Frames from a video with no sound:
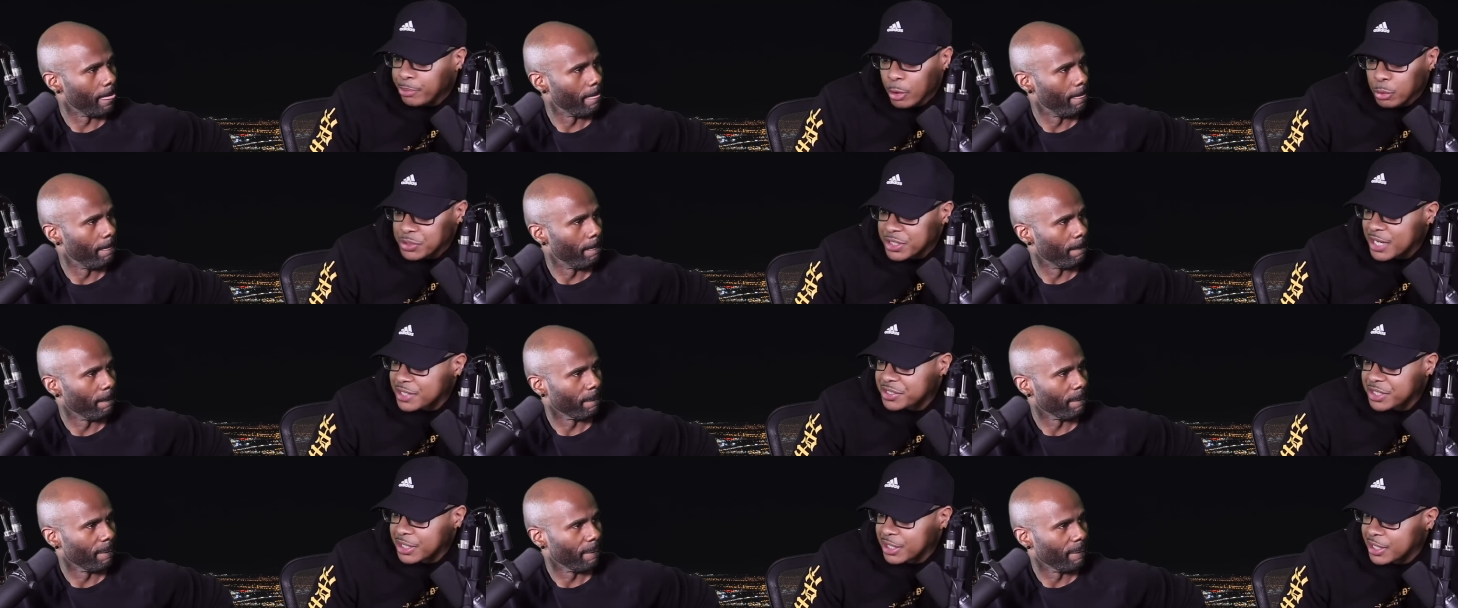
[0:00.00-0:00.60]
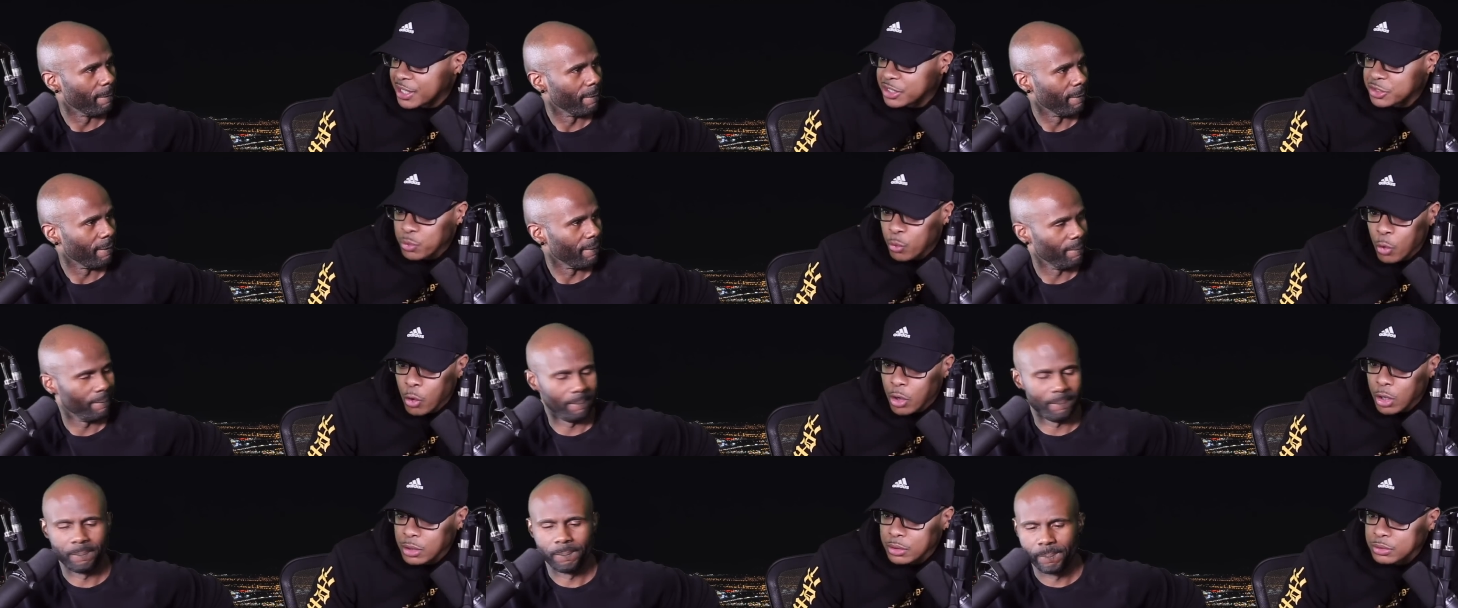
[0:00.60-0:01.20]
Speaker 1: protesting against
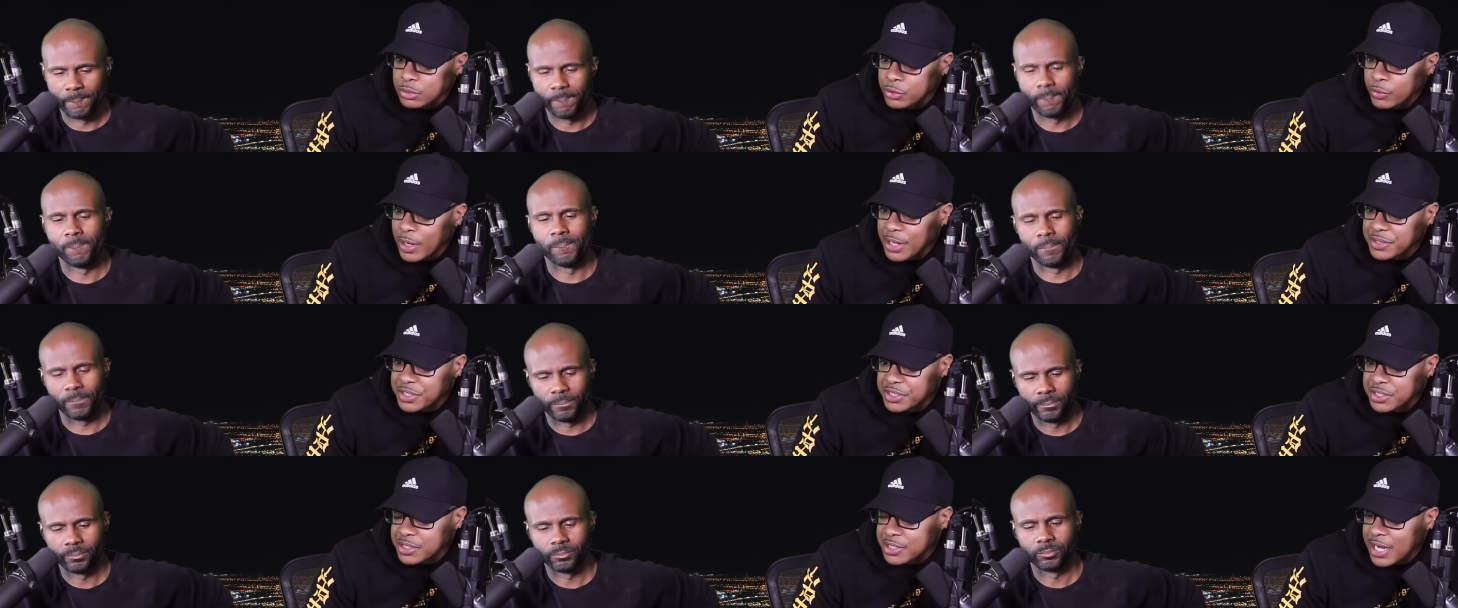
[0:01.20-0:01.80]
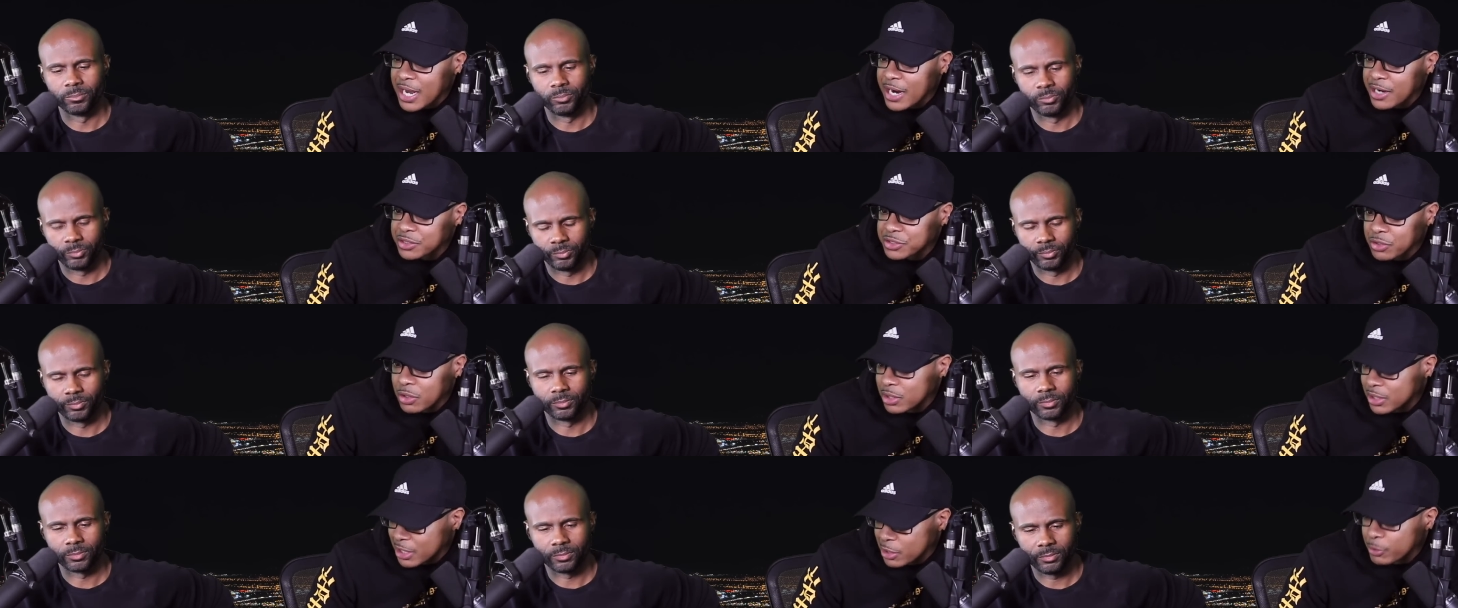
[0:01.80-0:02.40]
war mm-hmm. throughout this entire
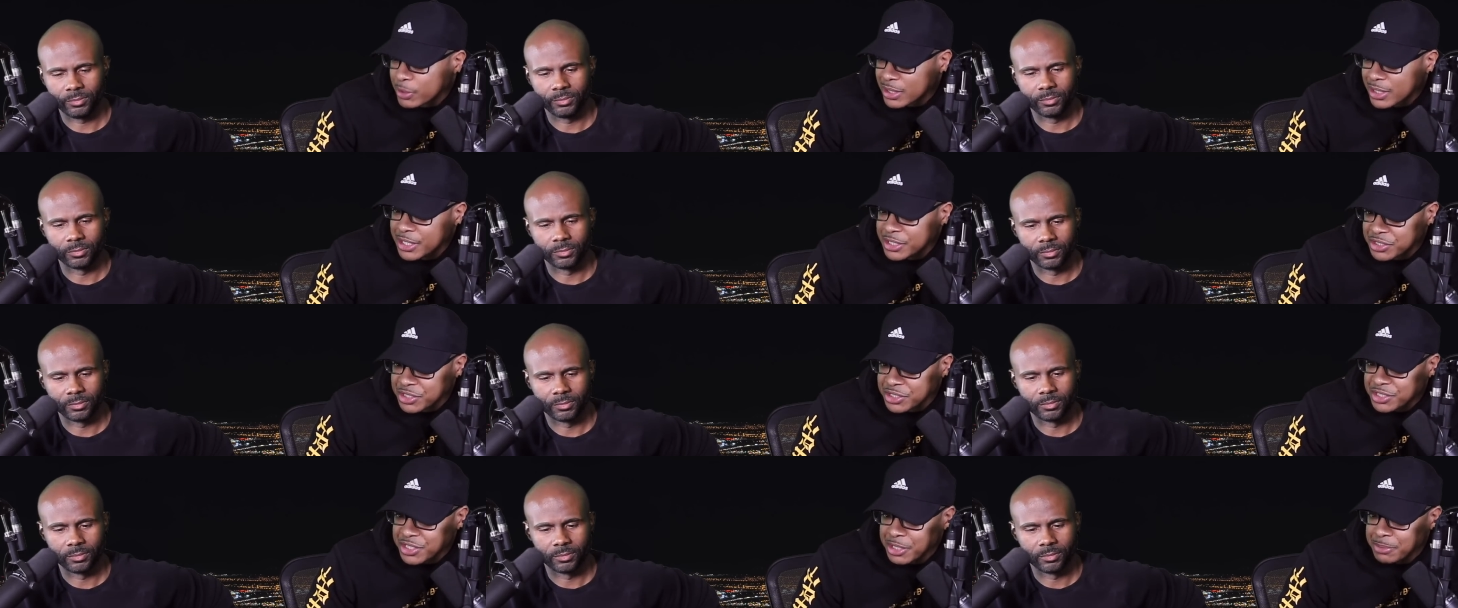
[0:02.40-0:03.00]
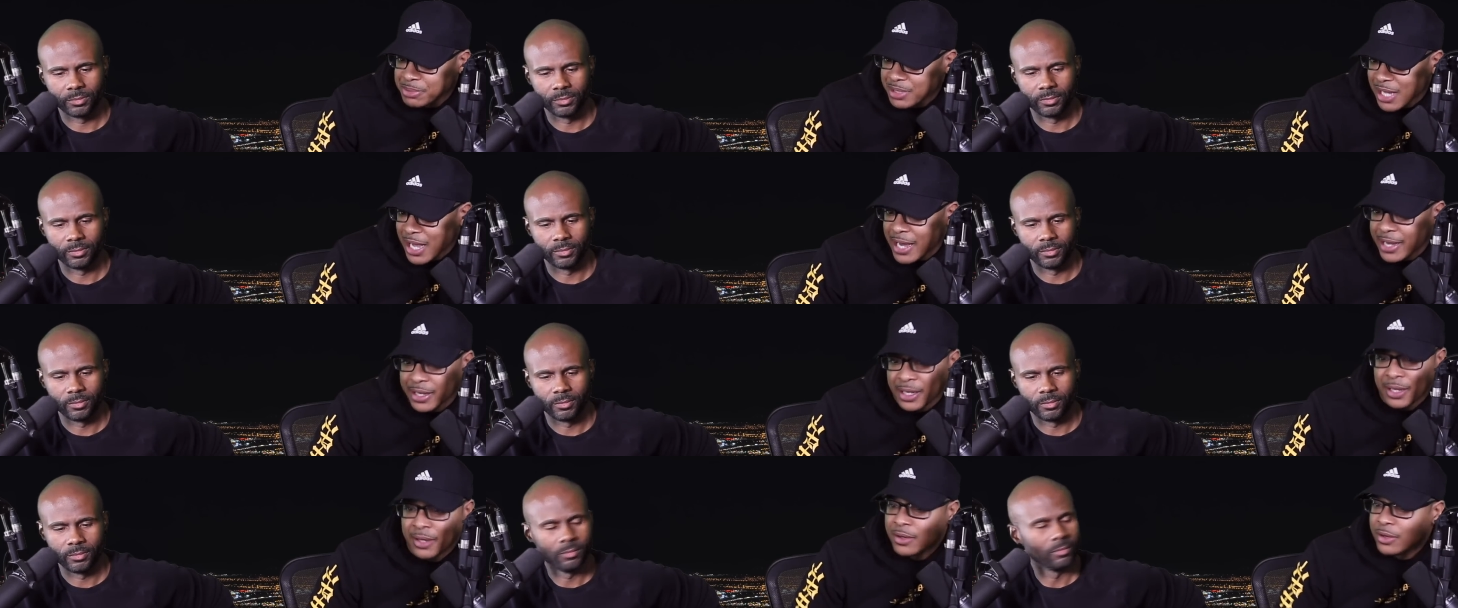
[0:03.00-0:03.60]
song. Lyrically, it just seems
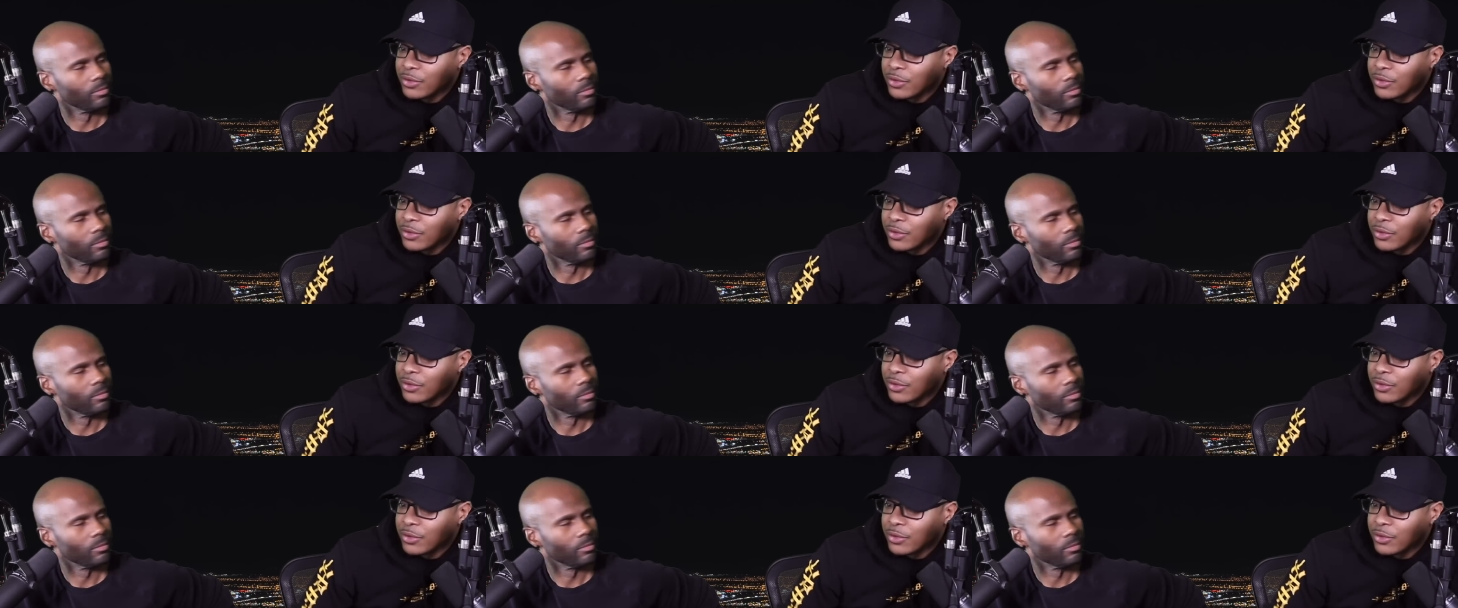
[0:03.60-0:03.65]
like